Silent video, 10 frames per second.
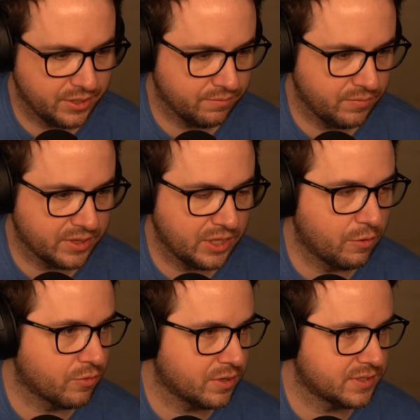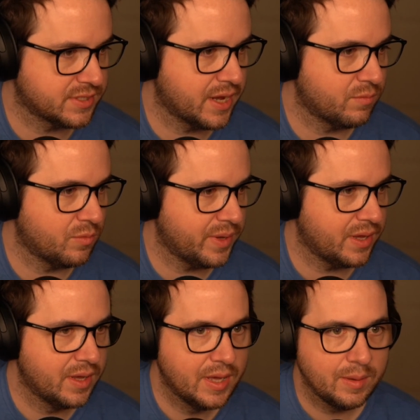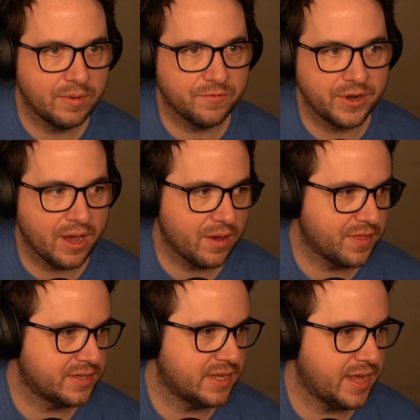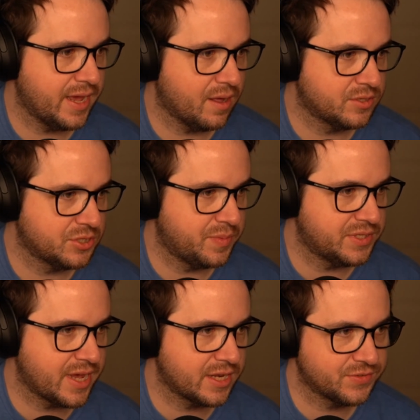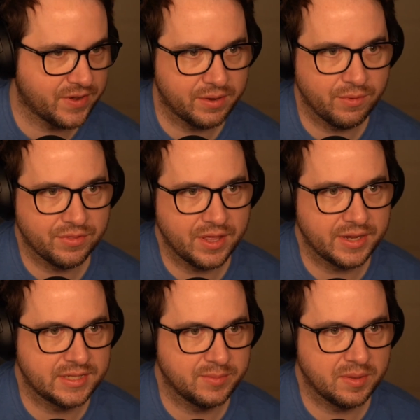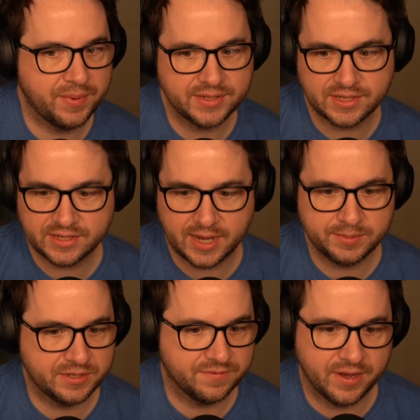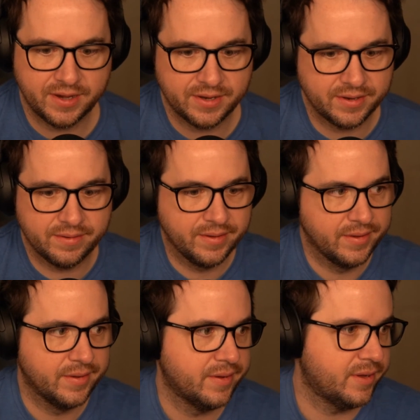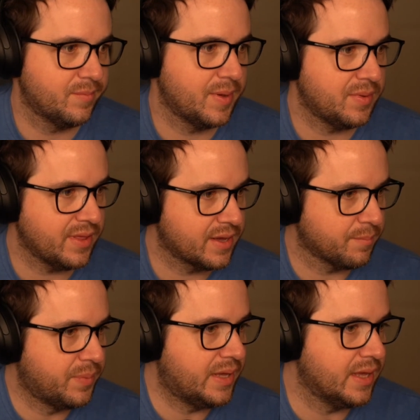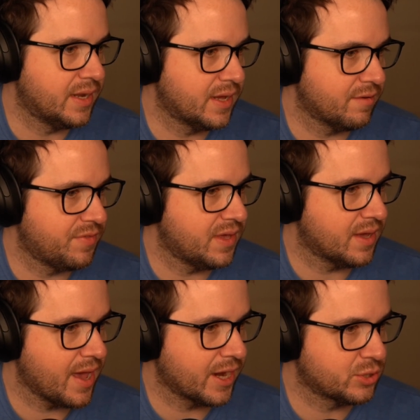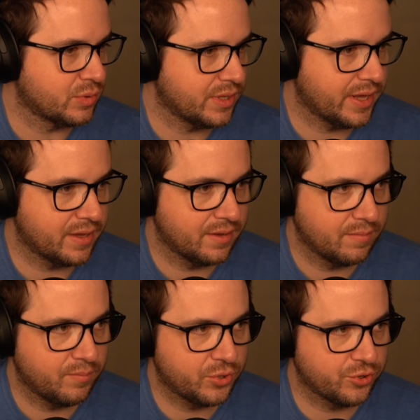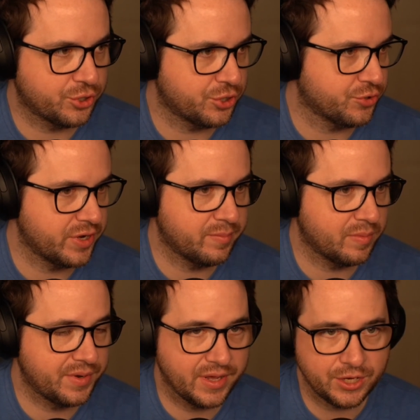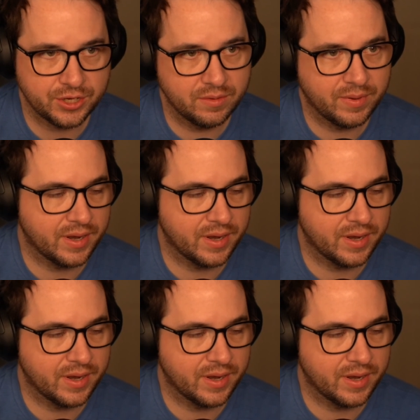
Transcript: what the overall design will be. But for now, I think today I'll just be satisfied with getting some of the basic types defined, and maybe like a beginning of the actual like Patricia tree implementation. But